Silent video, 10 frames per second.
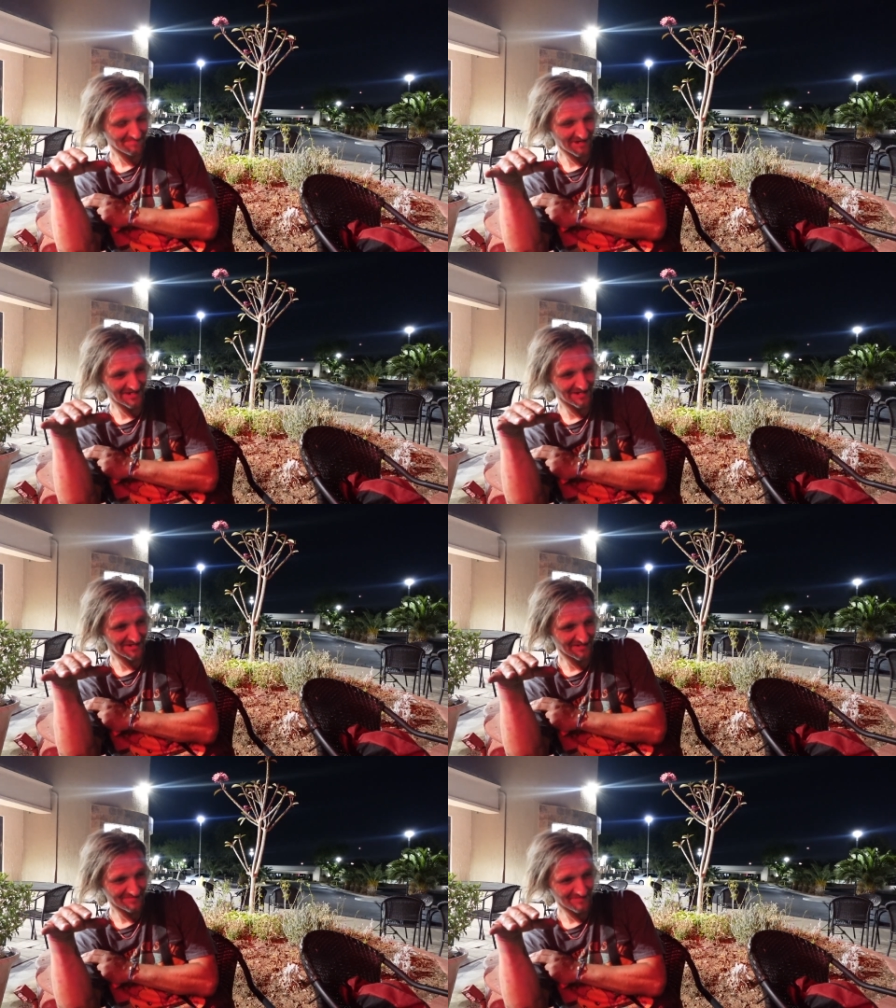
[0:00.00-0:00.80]
by
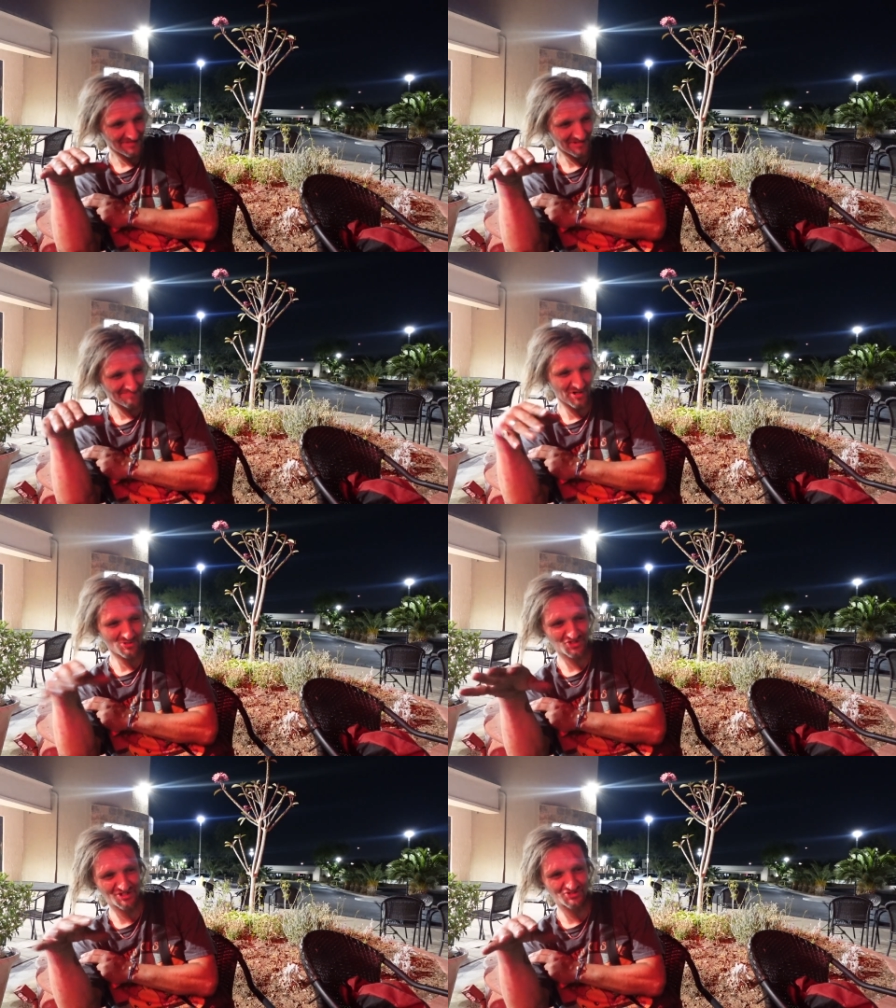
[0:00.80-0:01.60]

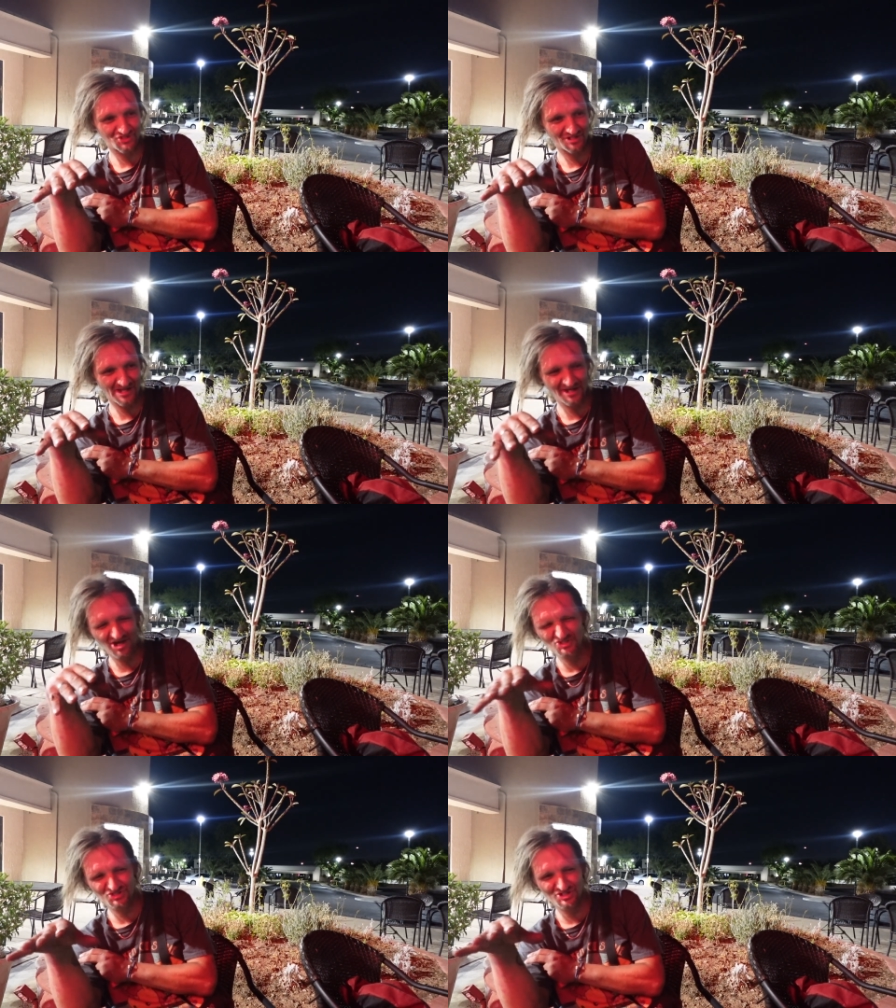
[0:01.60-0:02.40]
emotions and like
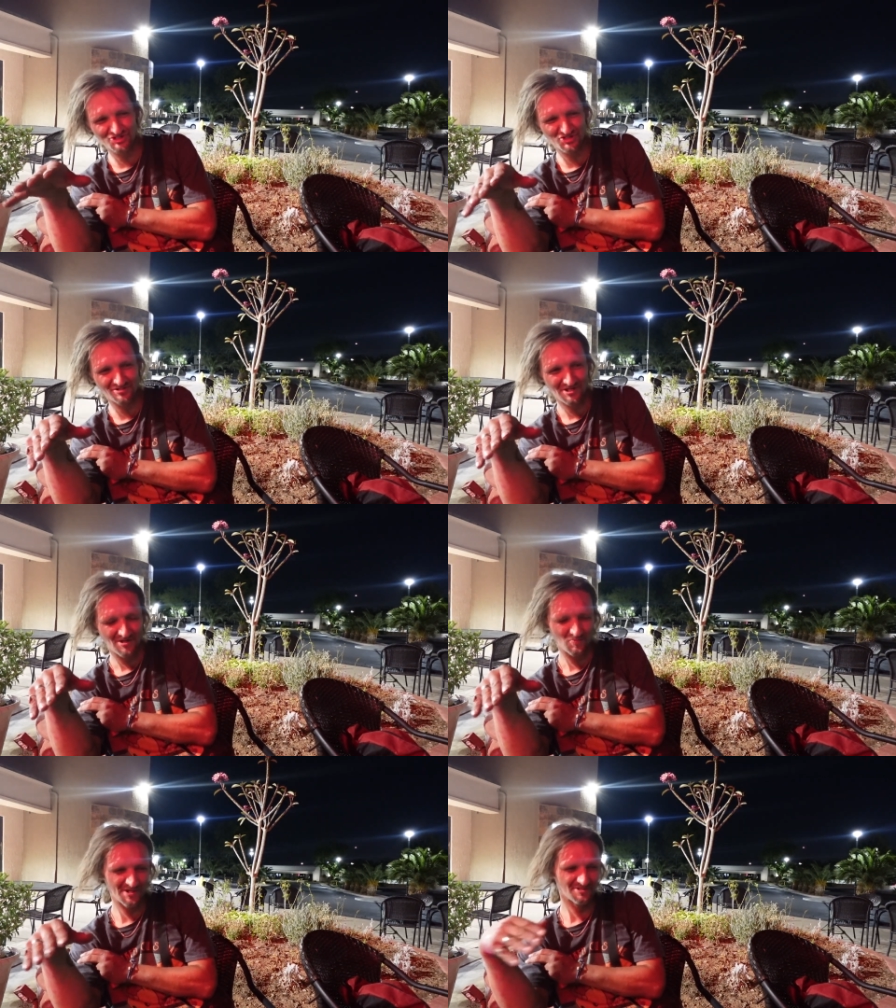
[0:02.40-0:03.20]
hunches
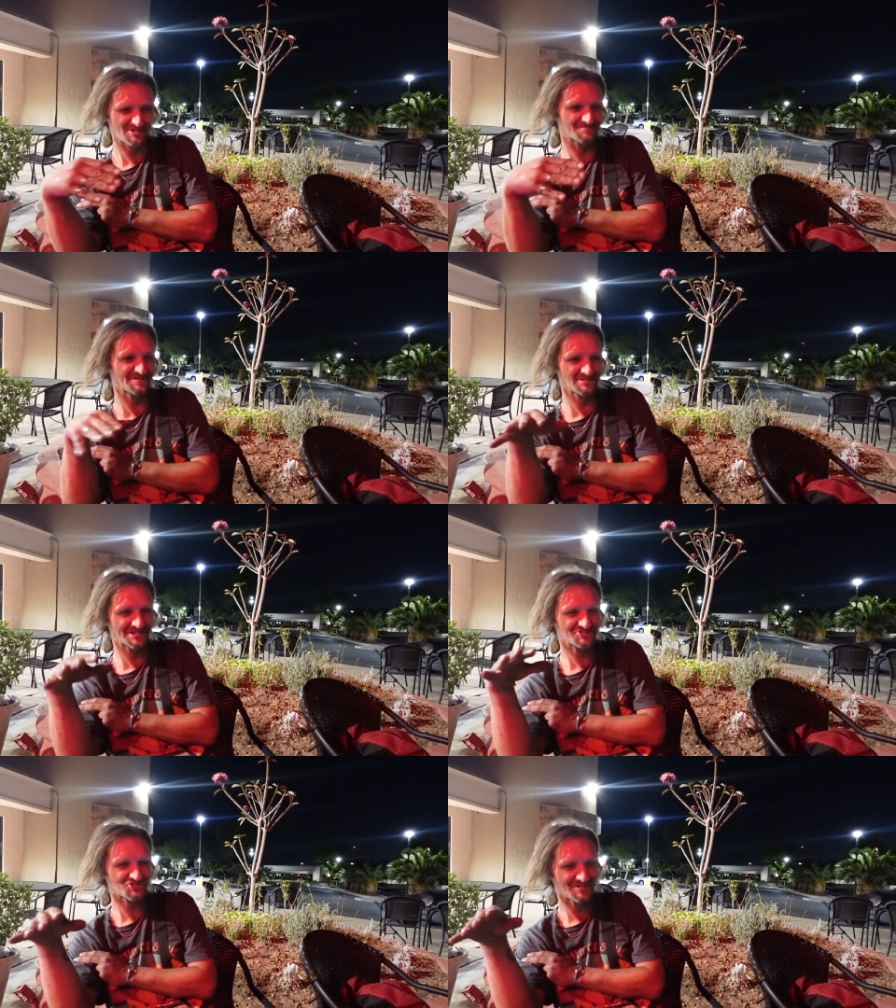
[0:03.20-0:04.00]
and weird little
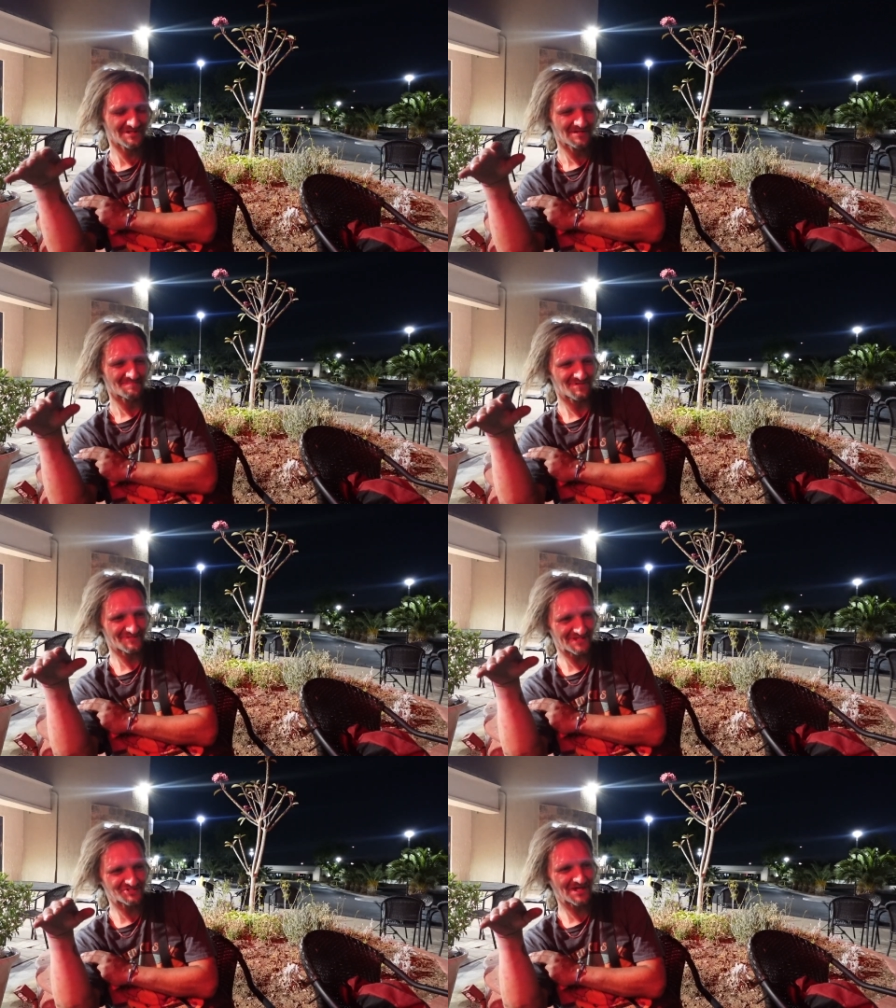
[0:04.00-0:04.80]
feelings,
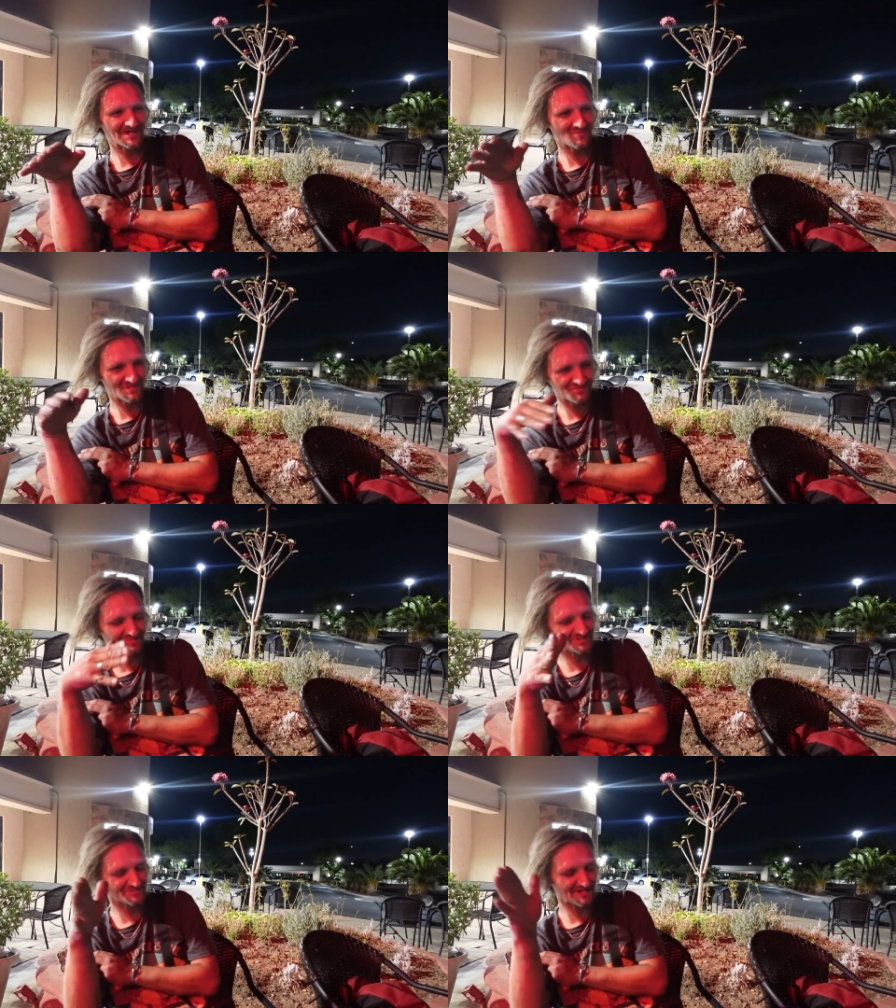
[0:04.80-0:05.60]
but that's kind of what's
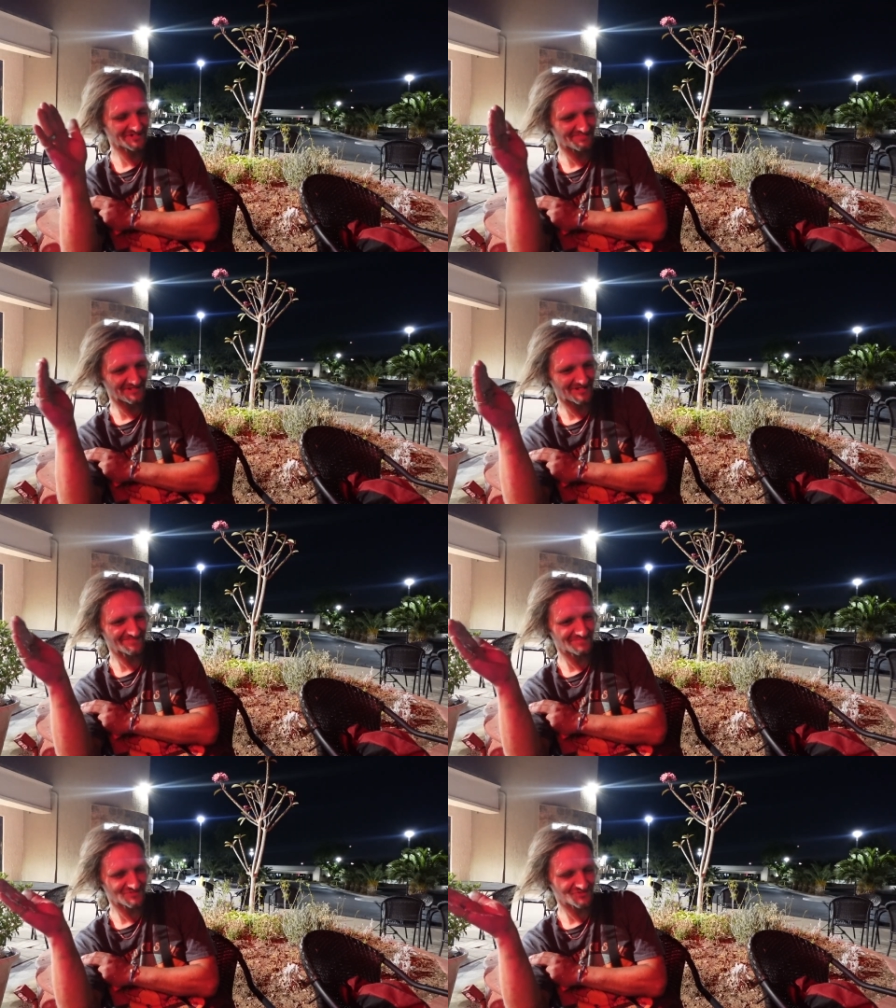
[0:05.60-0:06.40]
been directing my
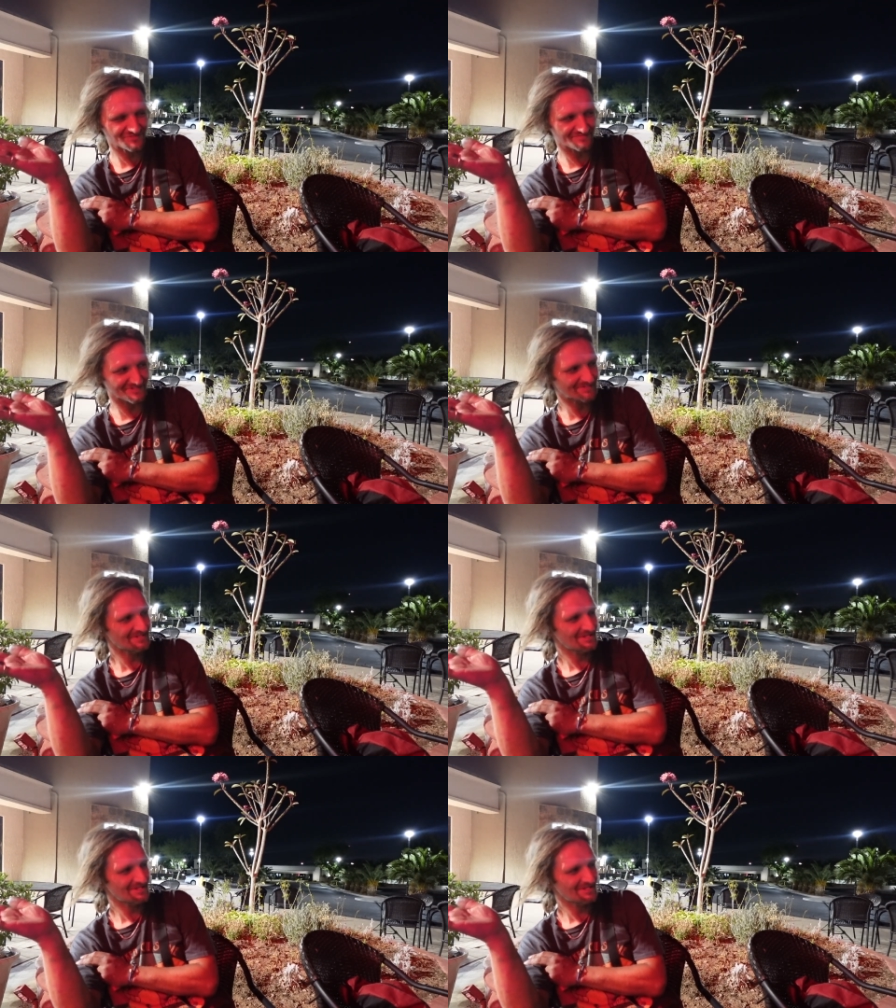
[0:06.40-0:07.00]
life most of it,